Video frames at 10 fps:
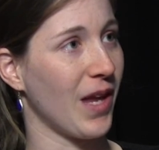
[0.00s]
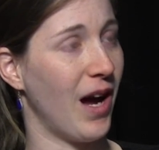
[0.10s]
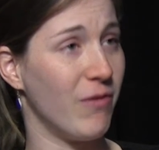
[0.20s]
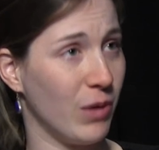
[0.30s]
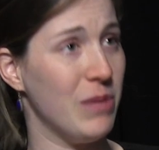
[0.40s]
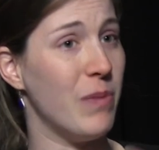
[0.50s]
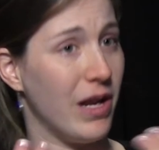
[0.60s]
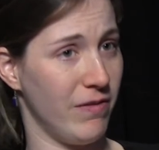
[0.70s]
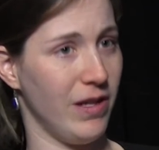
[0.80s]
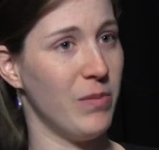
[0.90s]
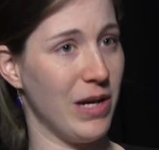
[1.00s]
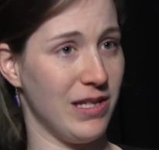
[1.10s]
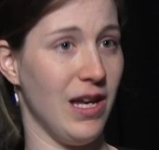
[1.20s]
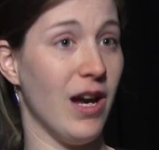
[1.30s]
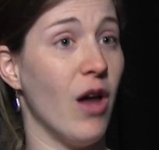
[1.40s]
I've really benefited by
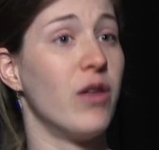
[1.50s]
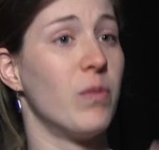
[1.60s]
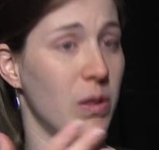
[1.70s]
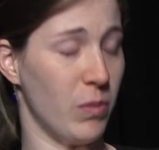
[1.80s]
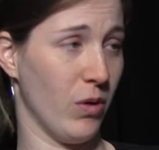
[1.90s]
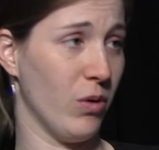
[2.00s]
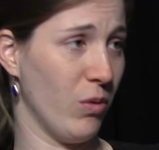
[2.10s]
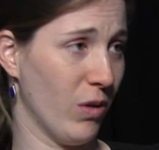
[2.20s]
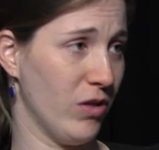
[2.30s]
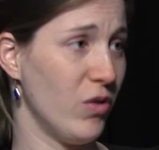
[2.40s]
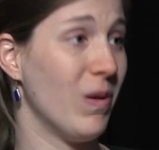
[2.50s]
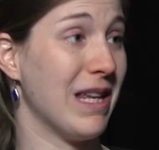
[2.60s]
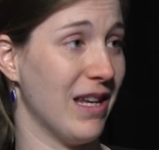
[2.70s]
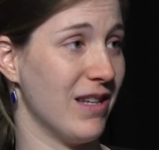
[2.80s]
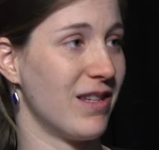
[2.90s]
seeing other people who were
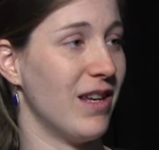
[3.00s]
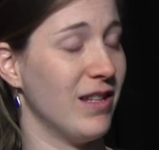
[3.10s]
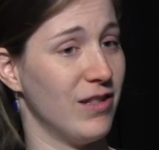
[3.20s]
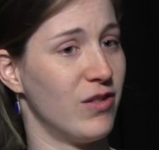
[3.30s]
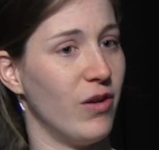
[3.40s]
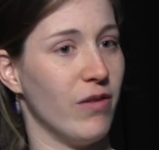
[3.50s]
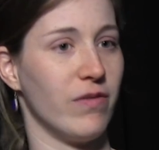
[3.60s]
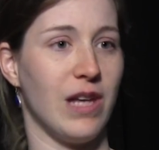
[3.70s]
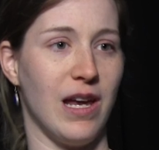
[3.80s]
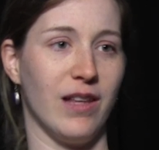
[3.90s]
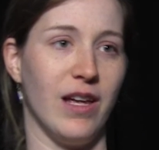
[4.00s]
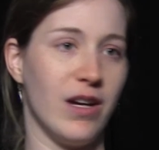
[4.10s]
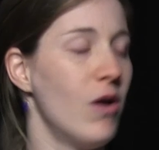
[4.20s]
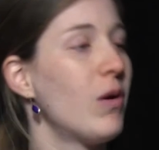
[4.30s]
doing this and sort of saying like,